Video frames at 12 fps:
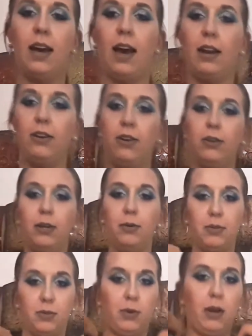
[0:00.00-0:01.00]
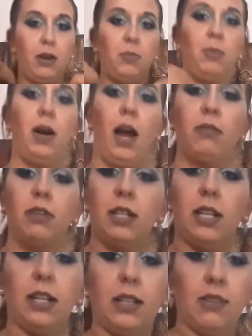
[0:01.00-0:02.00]
I don't know, it was weird, but I really
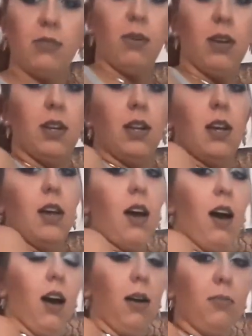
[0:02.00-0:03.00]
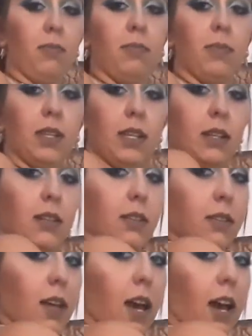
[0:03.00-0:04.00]
like this one.
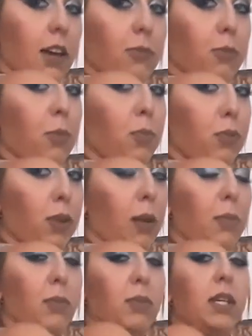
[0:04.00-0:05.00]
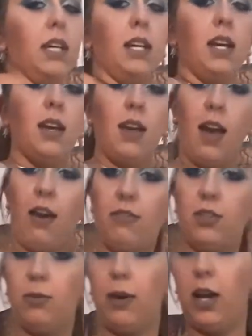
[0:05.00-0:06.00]
I would probably have
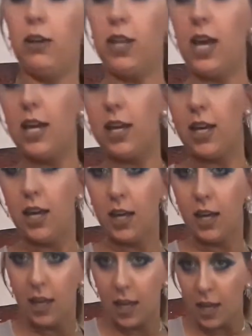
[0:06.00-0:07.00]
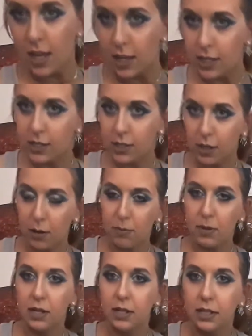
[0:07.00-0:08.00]
to wear like
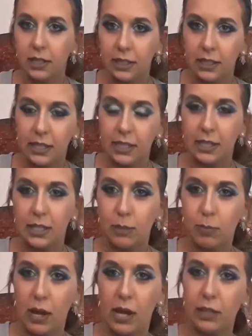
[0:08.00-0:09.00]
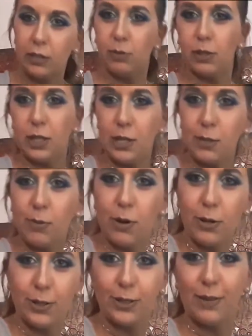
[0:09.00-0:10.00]
some Spanx with this
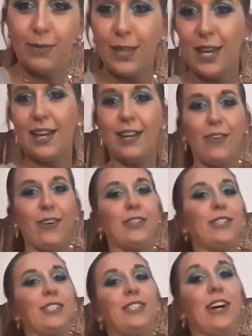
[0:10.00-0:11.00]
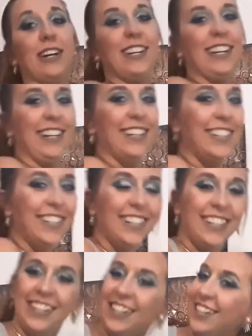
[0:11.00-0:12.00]
one or something, or just suck it in.
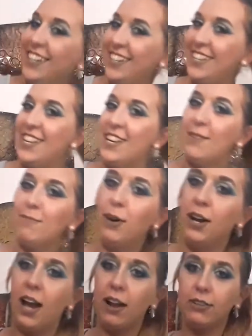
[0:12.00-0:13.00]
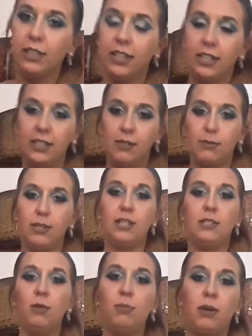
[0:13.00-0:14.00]
But I really like this one.
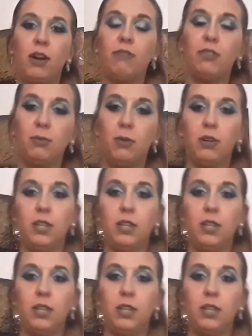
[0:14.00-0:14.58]
It's super comfortable.